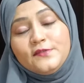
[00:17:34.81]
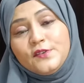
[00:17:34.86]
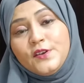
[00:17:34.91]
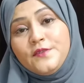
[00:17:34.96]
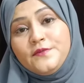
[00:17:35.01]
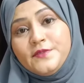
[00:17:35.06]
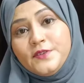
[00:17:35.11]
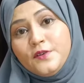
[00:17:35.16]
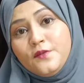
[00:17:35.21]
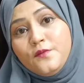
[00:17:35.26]
So
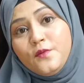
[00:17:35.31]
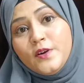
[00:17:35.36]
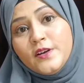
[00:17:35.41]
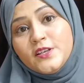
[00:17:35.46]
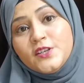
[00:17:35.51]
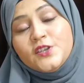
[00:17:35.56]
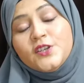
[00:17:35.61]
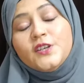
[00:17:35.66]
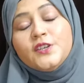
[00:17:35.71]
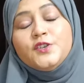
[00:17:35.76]
if you
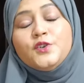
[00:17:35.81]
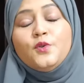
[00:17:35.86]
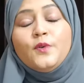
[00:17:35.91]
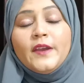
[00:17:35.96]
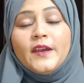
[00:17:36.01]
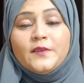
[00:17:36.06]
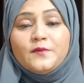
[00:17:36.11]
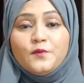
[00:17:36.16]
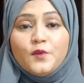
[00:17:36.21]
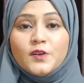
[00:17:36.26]
wish, you
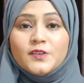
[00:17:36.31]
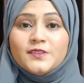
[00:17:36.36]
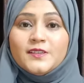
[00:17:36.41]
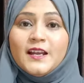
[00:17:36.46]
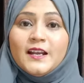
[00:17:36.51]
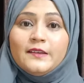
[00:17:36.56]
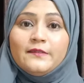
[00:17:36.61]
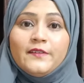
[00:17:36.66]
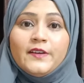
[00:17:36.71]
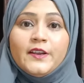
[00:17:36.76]
can watch
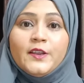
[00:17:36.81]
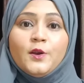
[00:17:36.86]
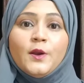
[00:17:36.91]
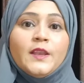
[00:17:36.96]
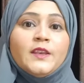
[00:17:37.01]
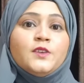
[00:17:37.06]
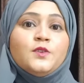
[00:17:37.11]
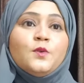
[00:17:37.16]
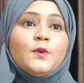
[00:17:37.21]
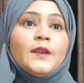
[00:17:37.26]
that video
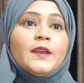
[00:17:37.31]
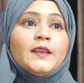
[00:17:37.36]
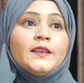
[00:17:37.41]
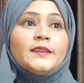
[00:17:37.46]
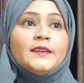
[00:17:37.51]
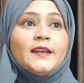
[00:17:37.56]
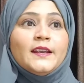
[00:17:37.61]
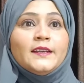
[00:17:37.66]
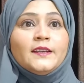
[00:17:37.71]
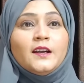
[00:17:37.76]
and you
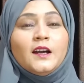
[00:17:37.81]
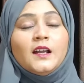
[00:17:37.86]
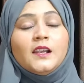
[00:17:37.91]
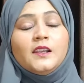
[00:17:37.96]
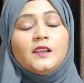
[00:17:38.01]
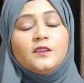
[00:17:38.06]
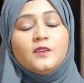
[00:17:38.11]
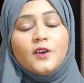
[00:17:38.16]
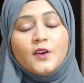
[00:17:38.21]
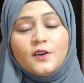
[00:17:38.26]
can get a
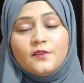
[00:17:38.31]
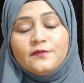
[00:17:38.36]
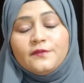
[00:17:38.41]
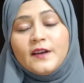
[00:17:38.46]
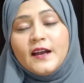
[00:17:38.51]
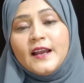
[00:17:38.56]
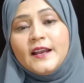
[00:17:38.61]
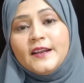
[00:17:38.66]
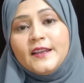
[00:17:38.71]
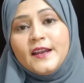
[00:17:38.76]
lot of
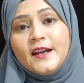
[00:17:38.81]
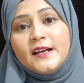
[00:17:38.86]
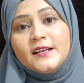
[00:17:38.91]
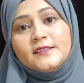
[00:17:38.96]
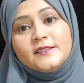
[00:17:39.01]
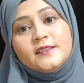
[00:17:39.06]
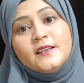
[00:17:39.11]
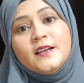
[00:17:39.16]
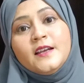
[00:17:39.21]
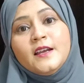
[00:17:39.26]

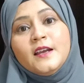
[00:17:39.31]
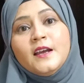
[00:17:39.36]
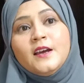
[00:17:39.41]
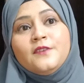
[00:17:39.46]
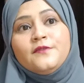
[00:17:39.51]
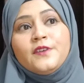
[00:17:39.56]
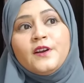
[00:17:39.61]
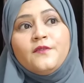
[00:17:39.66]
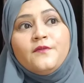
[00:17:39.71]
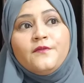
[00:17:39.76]
ideas
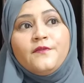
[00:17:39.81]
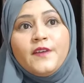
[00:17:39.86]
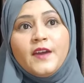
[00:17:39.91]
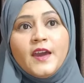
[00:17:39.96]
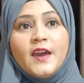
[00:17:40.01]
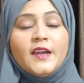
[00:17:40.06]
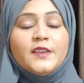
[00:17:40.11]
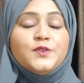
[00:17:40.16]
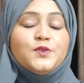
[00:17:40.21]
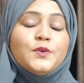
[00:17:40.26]
from
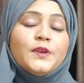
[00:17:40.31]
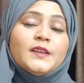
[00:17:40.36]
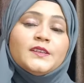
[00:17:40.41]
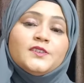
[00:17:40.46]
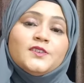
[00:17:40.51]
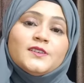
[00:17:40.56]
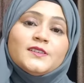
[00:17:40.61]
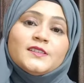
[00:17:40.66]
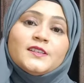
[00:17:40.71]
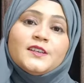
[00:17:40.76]
where you
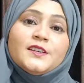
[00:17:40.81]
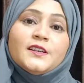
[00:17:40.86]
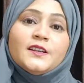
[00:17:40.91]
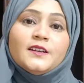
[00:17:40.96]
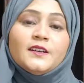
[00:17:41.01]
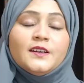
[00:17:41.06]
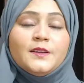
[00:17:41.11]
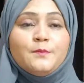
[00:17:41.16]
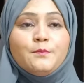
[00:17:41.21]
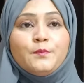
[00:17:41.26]
can just
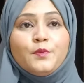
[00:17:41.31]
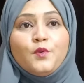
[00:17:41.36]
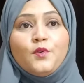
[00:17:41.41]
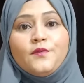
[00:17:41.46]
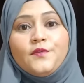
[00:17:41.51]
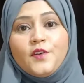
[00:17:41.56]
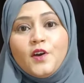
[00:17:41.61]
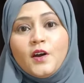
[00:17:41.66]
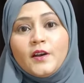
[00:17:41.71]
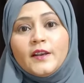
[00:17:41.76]

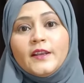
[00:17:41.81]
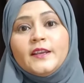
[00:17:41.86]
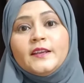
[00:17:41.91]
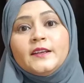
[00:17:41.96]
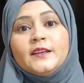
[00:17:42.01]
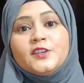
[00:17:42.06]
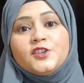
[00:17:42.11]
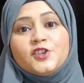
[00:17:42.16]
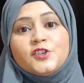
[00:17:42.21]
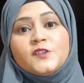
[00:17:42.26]
improve your
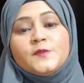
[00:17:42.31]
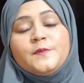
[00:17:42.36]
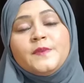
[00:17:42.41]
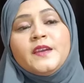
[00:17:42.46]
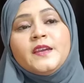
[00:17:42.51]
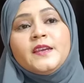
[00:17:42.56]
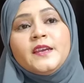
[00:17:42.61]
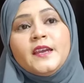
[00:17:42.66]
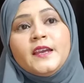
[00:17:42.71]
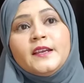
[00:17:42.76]
English
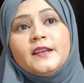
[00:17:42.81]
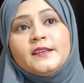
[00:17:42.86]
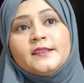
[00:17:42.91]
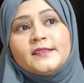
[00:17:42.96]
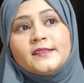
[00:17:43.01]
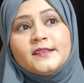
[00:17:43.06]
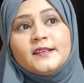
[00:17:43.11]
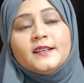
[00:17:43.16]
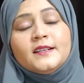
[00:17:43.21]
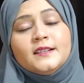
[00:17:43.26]
speaking
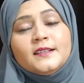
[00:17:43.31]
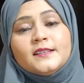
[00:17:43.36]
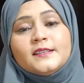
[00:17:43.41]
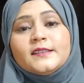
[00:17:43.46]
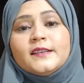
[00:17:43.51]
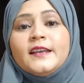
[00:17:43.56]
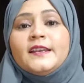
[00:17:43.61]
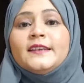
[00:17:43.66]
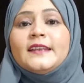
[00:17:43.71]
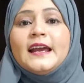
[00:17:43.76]

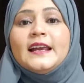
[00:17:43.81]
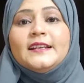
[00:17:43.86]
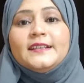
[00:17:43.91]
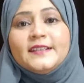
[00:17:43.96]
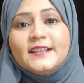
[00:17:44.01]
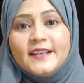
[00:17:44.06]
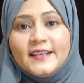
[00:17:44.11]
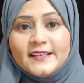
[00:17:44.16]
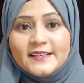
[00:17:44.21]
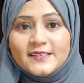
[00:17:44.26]
skills in
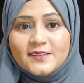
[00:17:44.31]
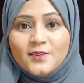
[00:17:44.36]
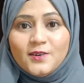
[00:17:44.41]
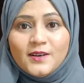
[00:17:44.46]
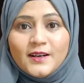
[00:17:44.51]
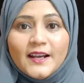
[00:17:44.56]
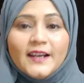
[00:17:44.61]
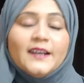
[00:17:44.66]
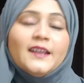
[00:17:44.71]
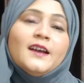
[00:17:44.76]
90 days.
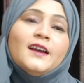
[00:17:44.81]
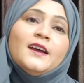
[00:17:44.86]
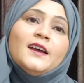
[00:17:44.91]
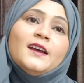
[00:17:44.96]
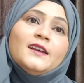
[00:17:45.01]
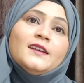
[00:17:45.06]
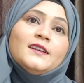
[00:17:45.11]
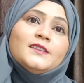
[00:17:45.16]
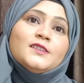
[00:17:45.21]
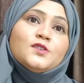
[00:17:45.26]
All right.
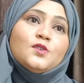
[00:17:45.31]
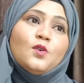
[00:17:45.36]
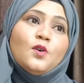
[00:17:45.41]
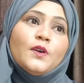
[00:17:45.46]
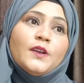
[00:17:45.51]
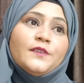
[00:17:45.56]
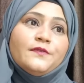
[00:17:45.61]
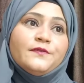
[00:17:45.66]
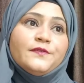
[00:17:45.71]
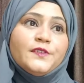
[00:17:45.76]
So
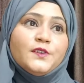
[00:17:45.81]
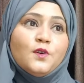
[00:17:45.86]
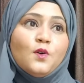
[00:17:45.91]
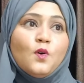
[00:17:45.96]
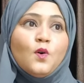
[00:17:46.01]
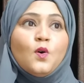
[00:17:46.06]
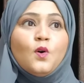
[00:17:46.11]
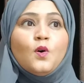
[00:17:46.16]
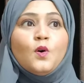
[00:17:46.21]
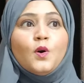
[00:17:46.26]
if
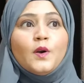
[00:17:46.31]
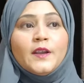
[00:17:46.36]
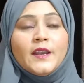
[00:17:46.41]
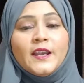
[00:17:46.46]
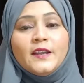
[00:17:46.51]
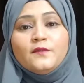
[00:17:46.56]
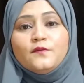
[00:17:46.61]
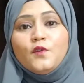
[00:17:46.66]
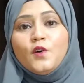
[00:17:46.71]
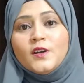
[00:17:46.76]
you
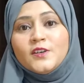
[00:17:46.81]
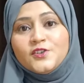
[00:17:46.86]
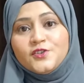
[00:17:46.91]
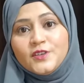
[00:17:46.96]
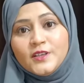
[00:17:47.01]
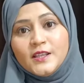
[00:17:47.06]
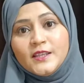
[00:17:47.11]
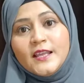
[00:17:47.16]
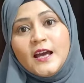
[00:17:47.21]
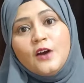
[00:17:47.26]
didn't watch
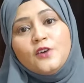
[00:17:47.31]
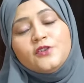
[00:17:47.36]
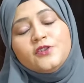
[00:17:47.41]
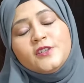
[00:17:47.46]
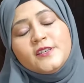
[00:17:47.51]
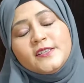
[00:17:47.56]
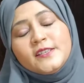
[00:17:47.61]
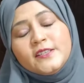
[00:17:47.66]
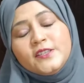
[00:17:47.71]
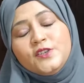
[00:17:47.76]
till now,
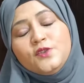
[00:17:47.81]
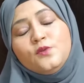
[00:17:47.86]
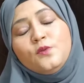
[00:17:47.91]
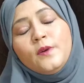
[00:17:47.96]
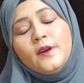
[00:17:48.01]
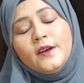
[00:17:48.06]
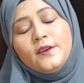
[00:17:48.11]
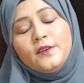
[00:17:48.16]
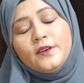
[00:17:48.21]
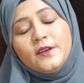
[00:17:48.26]
just
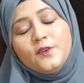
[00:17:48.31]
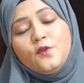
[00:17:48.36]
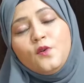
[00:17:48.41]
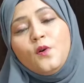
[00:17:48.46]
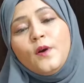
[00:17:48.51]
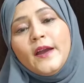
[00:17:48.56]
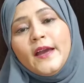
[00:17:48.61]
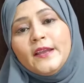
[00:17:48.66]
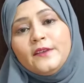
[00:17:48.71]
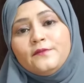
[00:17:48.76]
you
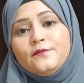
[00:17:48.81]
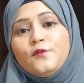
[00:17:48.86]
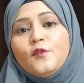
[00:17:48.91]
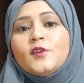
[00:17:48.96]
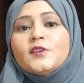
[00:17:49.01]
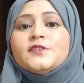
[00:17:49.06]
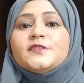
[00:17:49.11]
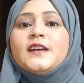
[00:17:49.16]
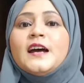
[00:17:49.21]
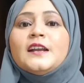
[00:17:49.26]
go and
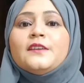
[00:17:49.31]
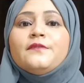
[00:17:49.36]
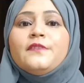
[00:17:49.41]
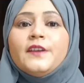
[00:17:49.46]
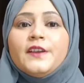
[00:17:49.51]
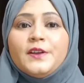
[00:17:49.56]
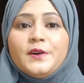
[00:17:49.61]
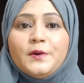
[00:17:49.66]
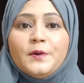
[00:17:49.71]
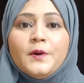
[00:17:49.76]
watch that
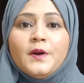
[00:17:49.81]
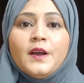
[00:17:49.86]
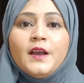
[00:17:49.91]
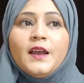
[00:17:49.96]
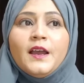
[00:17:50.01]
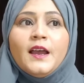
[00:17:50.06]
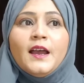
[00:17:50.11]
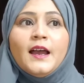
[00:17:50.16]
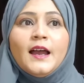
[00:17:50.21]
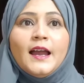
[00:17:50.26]
video.
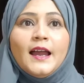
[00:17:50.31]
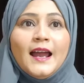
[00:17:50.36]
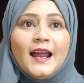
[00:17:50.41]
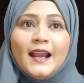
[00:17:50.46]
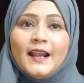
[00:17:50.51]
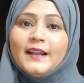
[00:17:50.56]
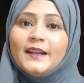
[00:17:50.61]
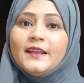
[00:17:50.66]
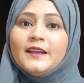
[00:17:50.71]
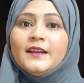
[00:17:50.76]

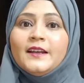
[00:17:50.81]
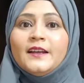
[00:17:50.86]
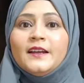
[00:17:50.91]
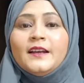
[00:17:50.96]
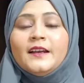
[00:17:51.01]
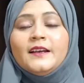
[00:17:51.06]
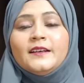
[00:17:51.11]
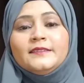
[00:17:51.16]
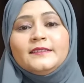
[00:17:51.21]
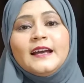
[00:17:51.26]
And
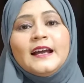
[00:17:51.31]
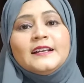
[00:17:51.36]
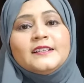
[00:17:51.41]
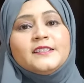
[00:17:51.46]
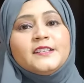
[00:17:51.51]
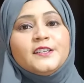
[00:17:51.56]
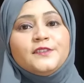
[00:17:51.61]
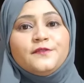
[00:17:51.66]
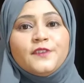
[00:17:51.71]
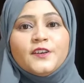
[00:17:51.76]

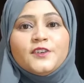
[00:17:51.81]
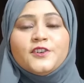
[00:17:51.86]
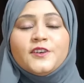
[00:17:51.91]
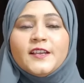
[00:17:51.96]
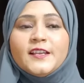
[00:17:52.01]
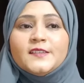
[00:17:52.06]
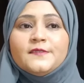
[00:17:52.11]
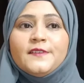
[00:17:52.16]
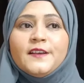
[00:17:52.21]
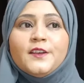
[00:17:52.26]
that's it for
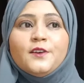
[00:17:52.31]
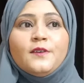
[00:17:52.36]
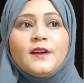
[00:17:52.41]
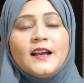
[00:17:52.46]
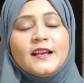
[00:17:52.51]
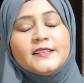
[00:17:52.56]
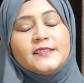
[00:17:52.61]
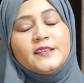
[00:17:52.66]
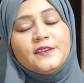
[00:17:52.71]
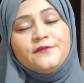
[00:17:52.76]
today's video,
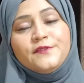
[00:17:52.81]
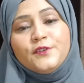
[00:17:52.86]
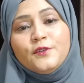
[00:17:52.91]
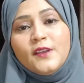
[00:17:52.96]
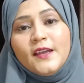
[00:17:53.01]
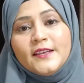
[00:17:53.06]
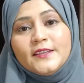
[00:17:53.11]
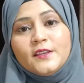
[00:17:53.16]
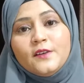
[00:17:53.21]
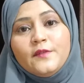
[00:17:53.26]
guys. If you
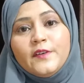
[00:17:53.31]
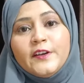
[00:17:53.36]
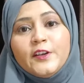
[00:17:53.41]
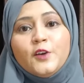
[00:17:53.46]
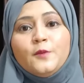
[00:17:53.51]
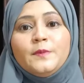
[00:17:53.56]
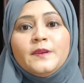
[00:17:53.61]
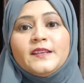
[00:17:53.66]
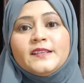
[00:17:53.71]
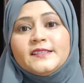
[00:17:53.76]
like the
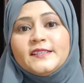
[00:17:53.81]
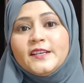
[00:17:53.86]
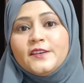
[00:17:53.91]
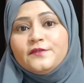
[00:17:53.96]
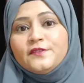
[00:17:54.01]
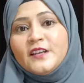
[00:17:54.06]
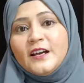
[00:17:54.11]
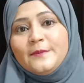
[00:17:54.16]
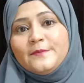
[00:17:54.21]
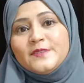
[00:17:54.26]
video, please
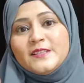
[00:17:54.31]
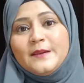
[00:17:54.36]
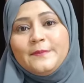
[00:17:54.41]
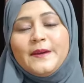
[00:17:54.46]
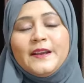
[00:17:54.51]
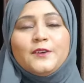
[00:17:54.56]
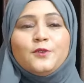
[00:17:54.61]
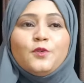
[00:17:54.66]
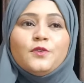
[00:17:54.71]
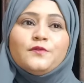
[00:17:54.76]
give thumbs
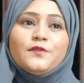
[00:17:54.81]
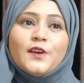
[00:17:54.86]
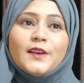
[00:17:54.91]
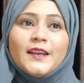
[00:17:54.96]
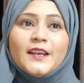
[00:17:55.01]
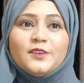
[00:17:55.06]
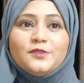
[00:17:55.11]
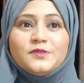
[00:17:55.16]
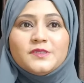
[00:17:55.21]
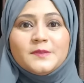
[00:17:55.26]
up and don't
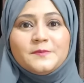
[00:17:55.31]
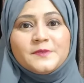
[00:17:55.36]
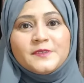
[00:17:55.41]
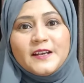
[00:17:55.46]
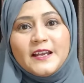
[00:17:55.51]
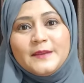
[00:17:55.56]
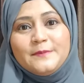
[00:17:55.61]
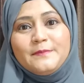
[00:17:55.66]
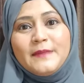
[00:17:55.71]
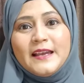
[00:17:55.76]
forget to
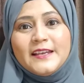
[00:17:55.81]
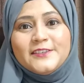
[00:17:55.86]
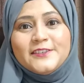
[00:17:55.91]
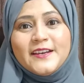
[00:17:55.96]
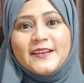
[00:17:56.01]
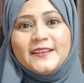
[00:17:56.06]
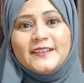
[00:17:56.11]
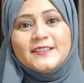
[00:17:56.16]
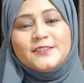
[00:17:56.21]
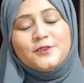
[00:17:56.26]
subscribe my
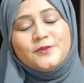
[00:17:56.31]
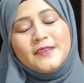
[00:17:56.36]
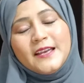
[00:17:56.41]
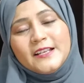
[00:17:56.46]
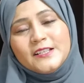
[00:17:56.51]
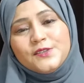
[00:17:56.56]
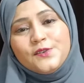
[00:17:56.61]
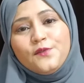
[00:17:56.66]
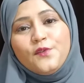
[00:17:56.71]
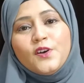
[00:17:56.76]
channel. So
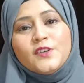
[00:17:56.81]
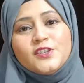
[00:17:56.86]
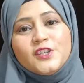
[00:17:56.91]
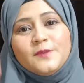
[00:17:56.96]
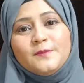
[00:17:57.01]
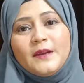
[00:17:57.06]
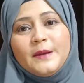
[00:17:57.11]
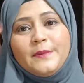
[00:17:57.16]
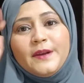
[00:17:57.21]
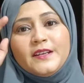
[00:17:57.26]
thanks for
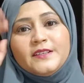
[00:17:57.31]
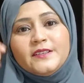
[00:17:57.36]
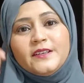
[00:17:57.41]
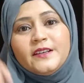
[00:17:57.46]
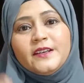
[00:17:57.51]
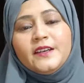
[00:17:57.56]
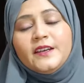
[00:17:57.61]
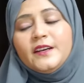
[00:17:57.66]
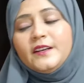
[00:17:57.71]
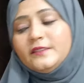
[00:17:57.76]
watching. Bye bye.
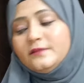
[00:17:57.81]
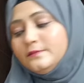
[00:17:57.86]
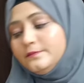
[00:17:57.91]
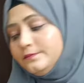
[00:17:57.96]
Take care.